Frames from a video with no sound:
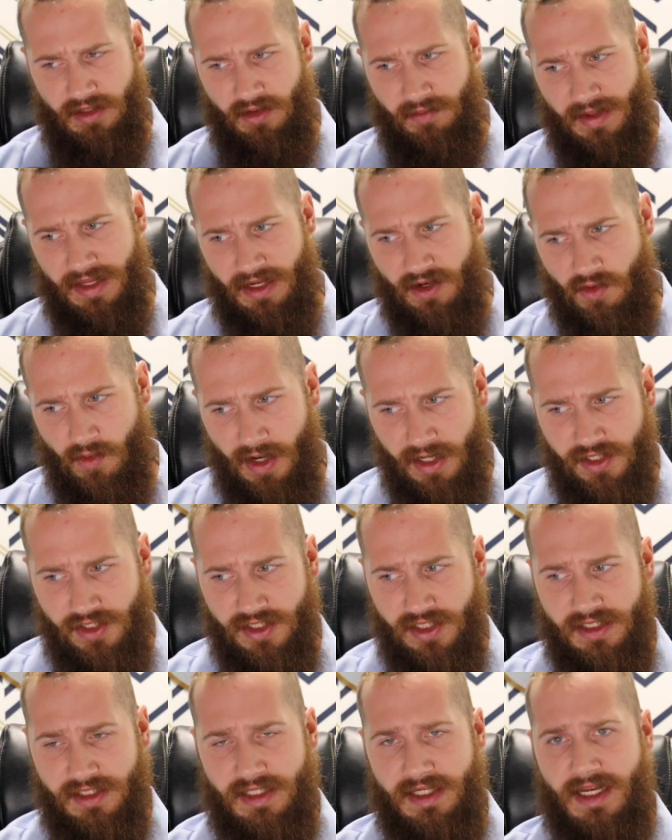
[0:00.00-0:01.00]
they'll make
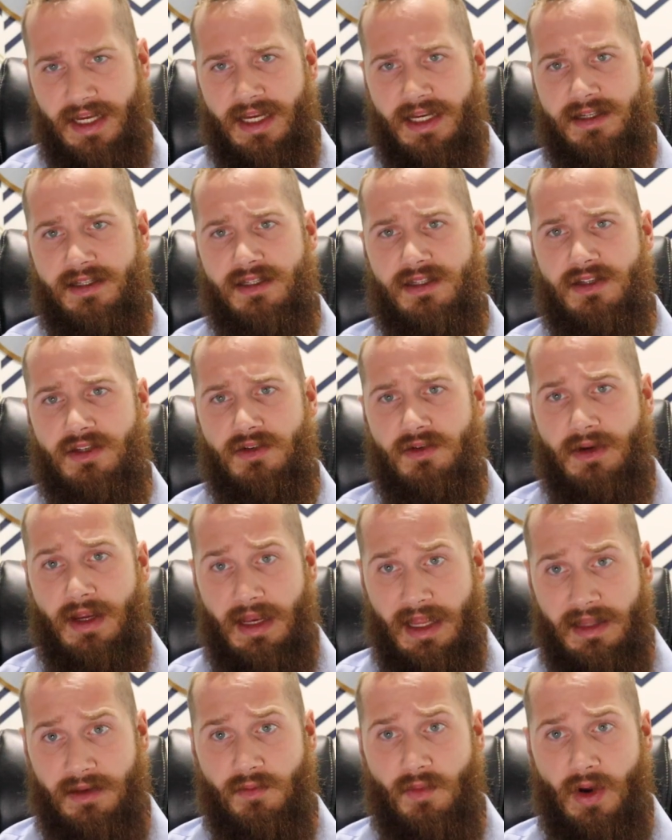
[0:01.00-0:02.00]
questions against you
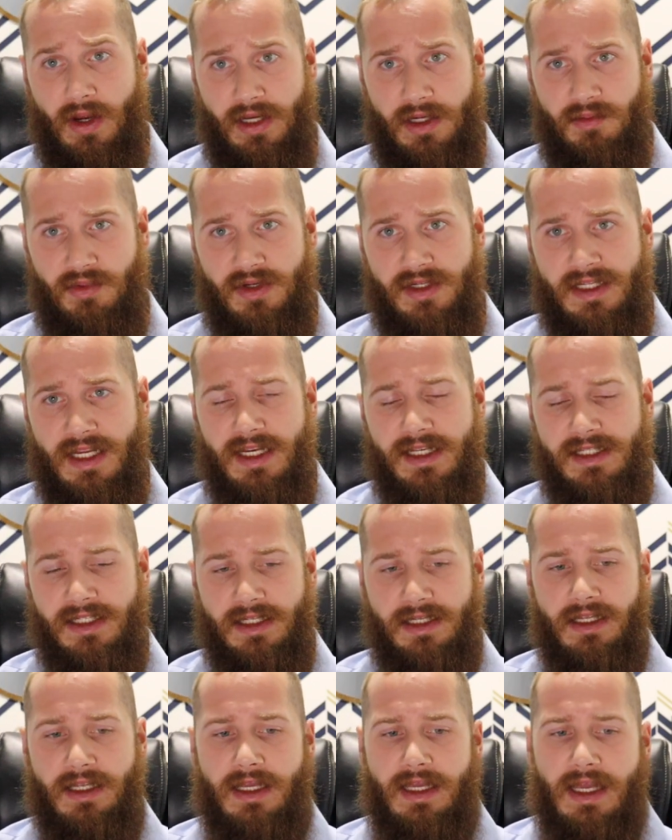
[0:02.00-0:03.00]
and, and what you're
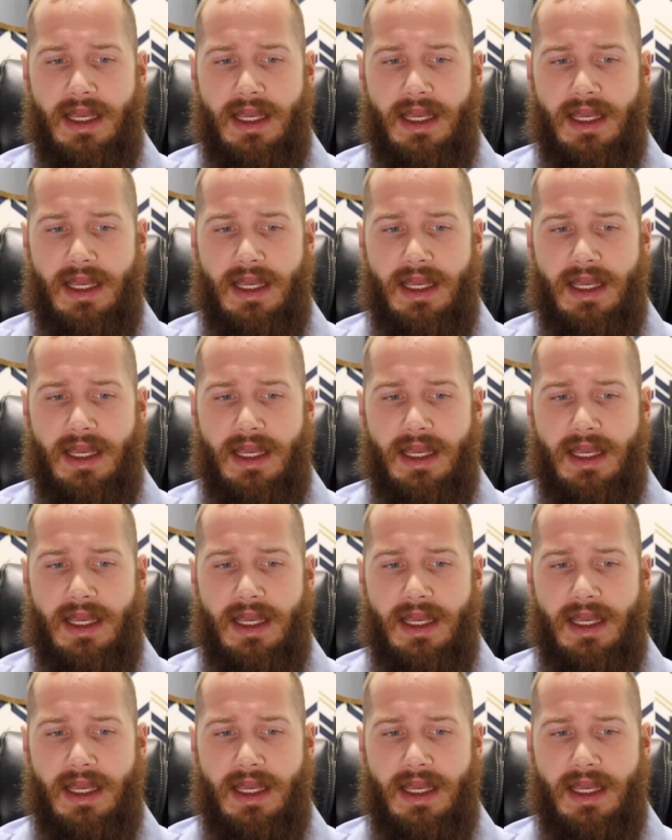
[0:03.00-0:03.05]
presenting.